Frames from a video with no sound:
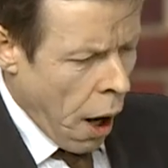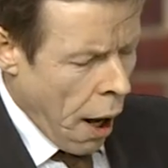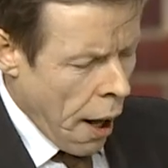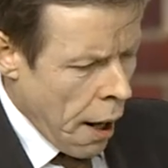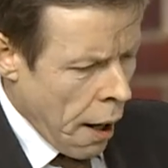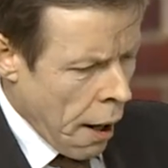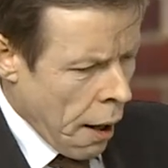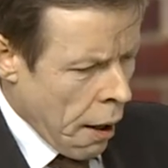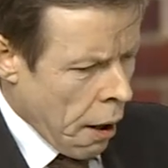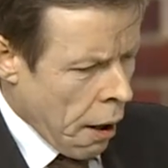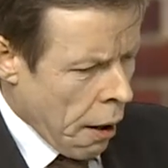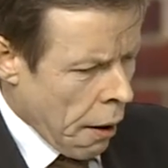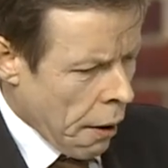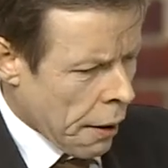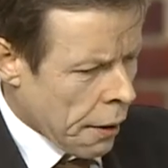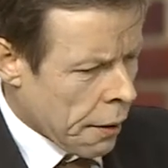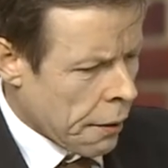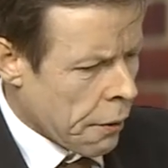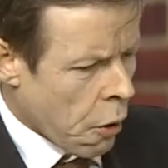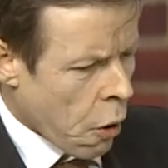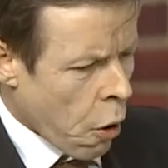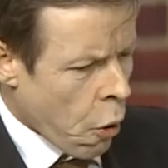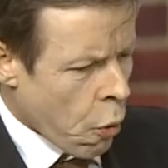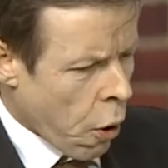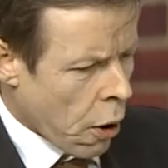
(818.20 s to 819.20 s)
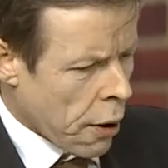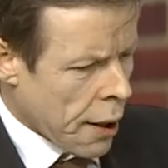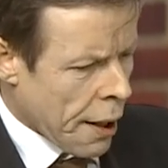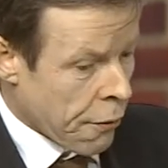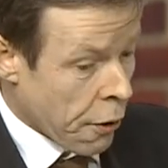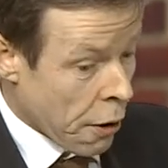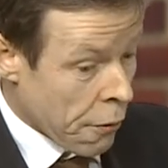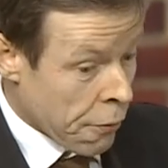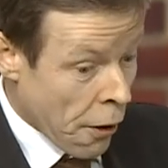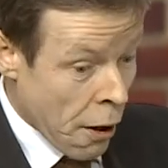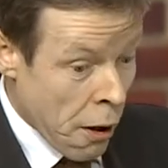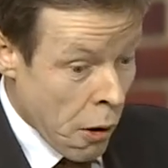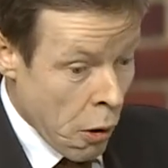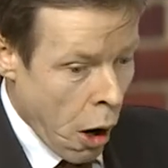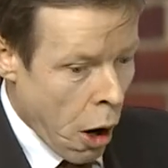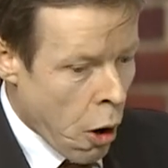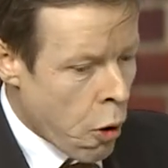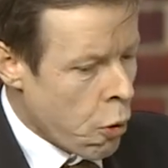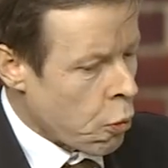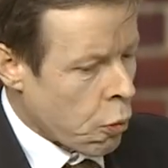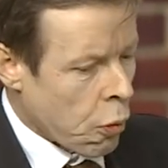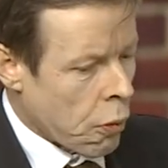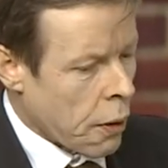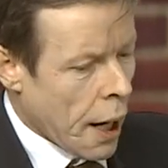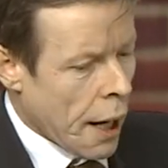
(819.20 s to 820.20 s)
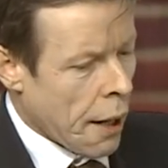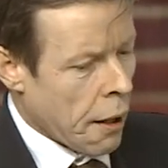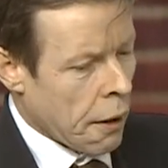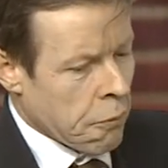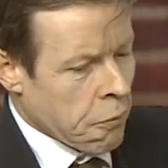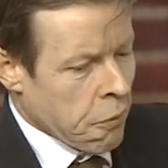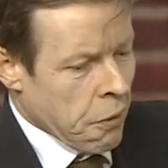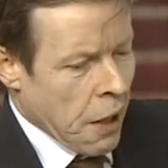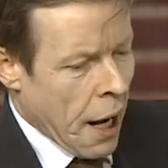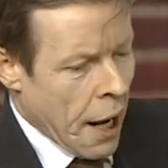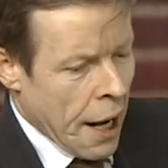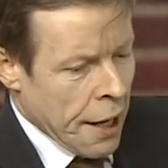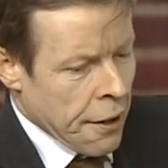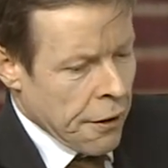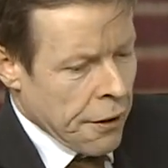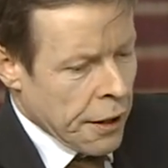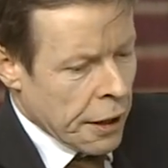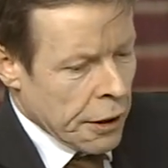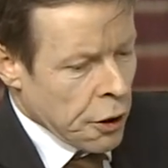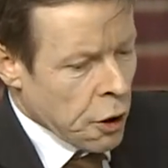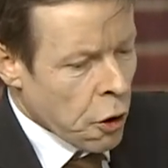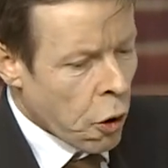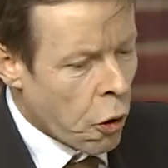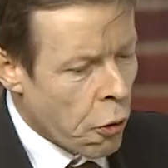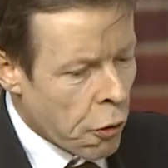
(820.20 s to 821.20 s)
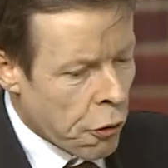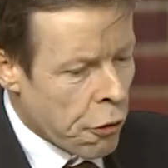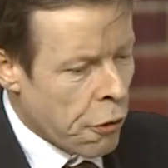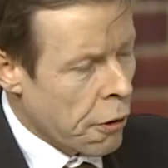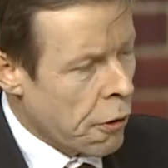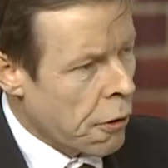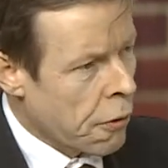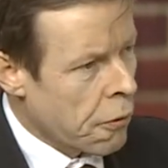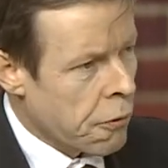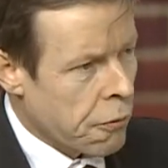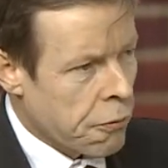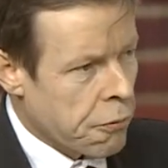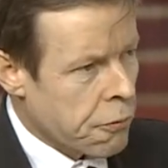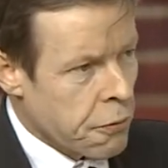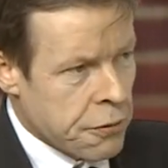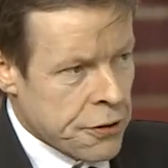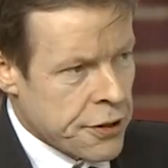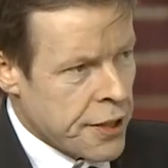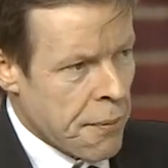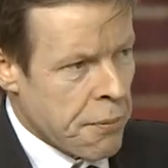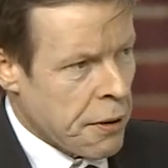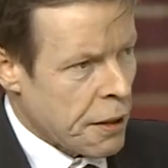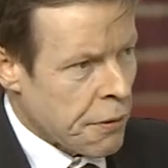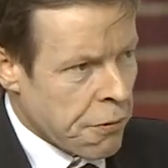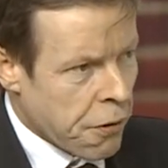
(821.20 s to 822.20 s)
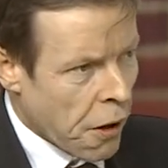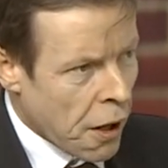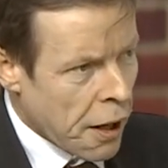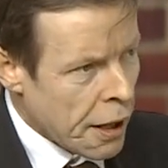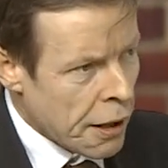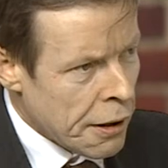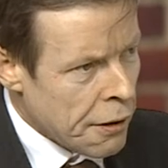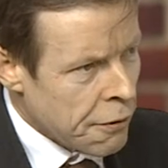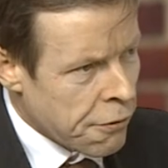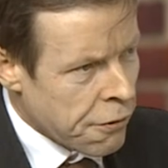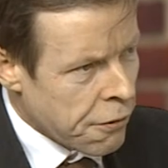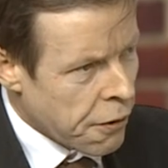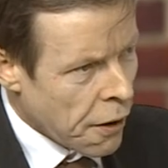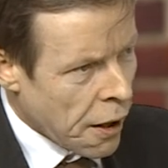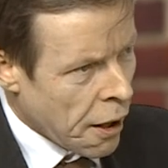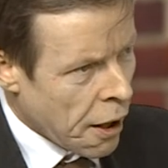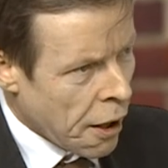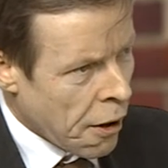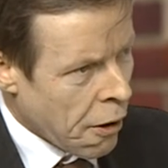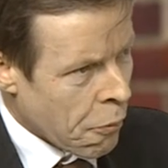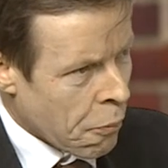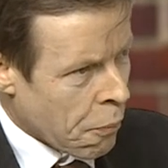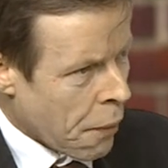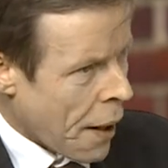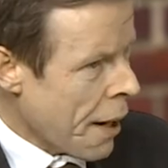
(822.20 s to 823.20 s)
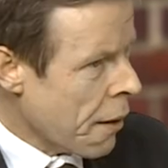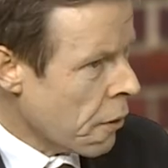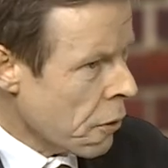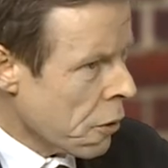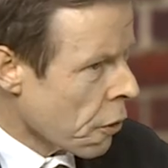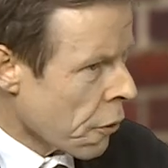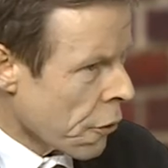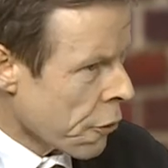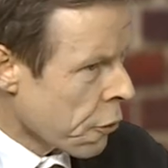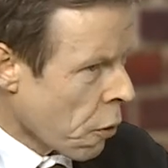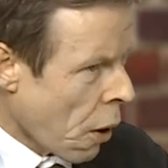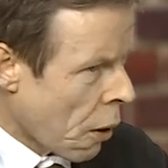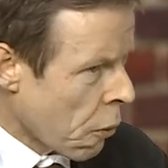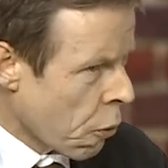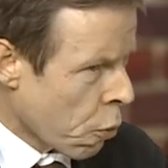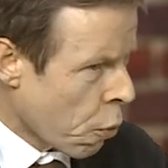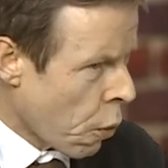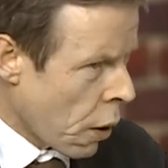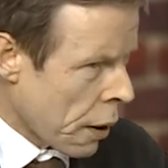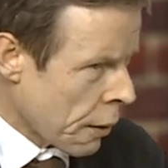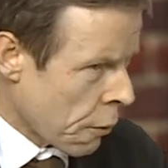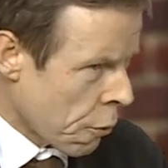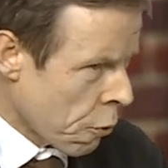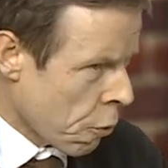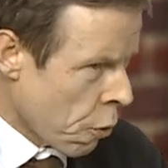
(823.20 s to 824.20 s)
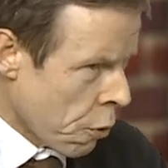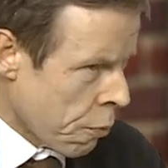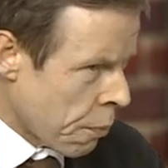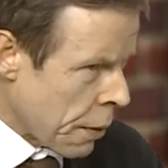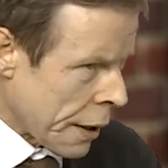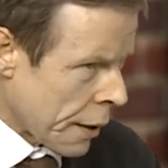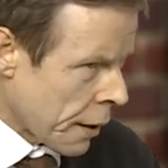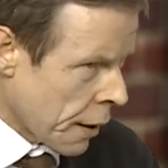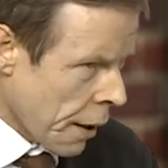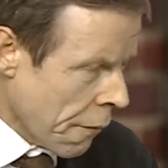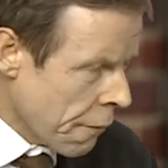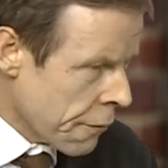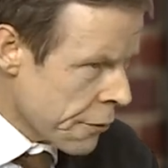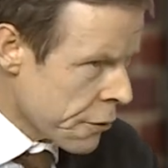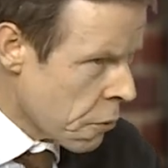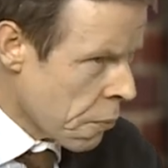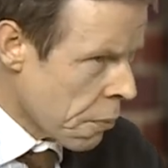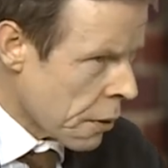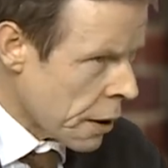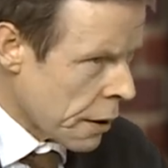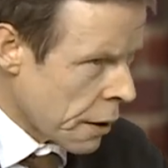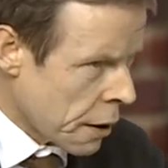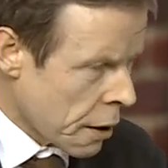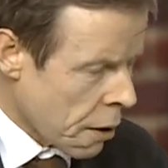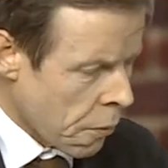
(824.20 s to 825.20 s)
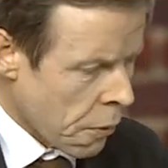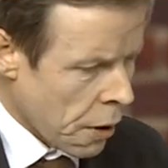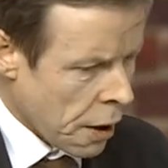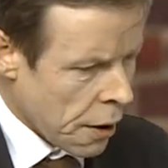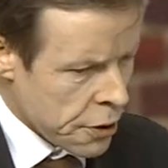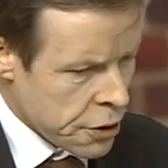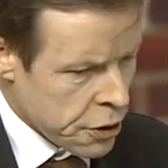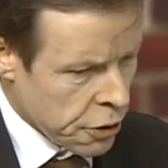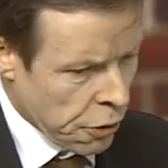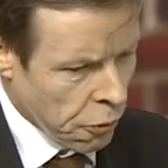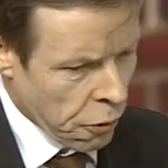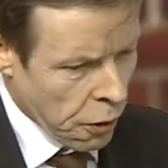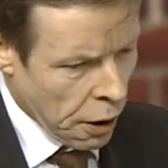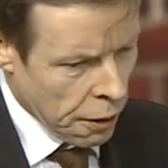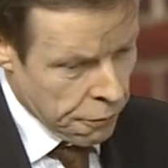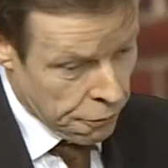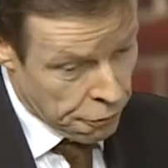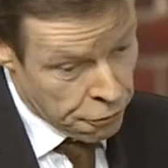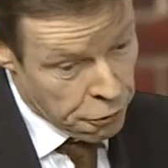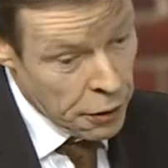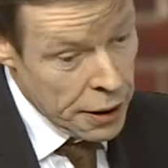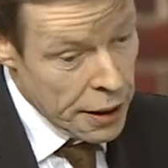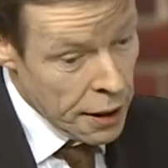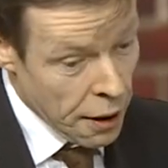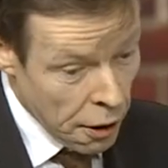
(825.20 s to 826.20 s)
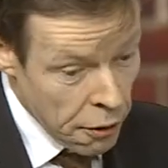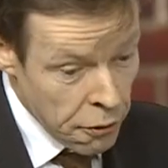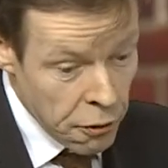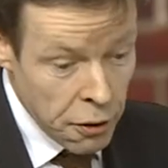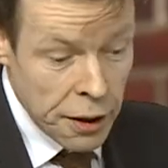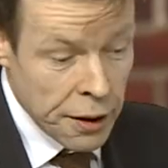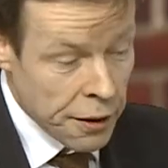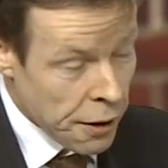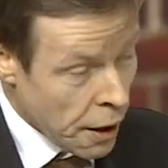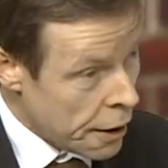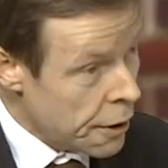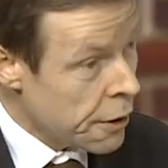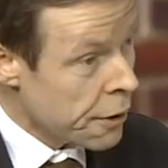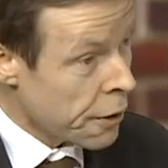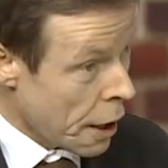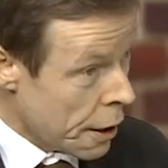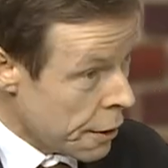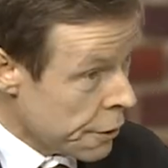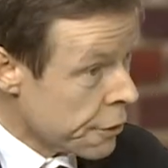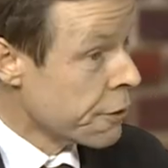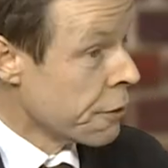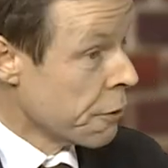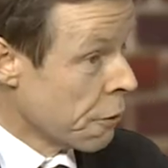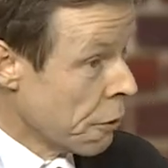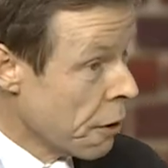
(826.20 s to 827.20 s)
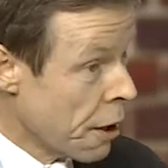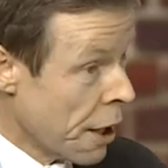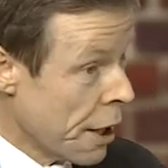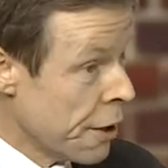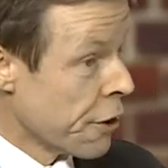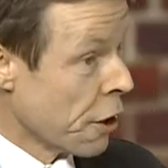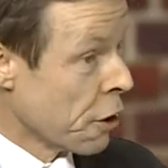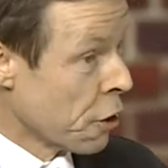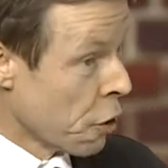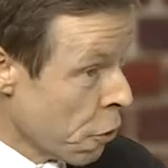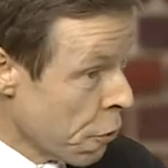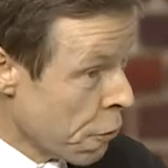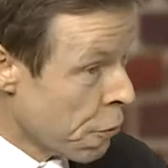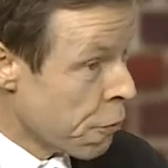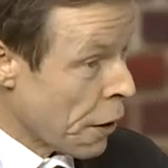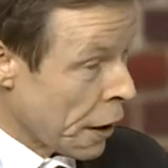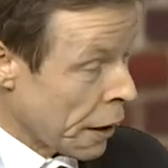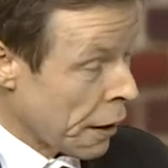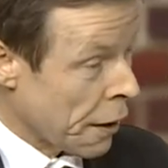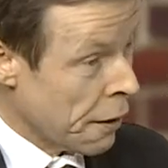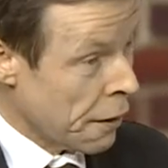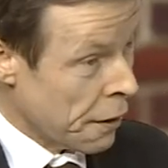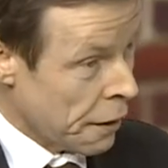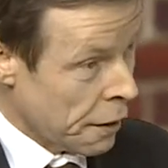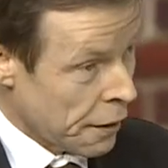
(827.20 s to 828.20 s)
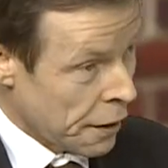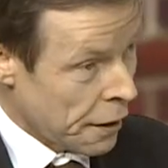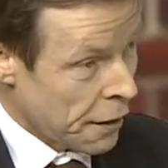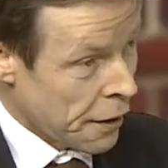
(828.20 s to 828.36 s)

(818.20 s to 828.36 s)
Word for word: Uh, what level of flow? Oh, uh, anything north of 75 uh, barrels would be comfortably commercial. 300 is, is, is a good figure,